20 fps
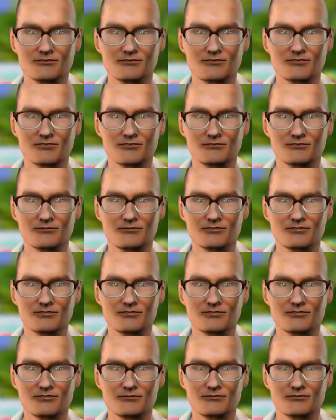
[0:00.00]
But he could
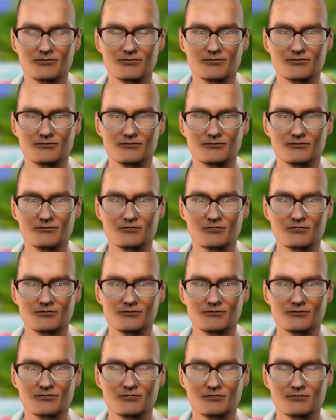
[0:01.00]
never
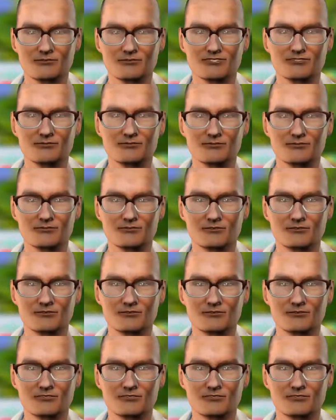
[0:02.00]
take this testimony
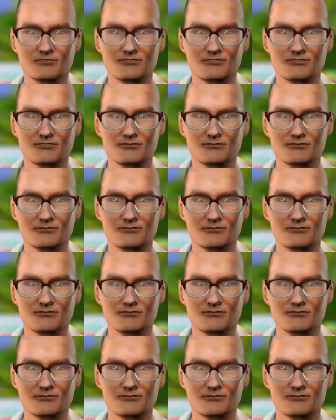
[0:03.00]
of faith.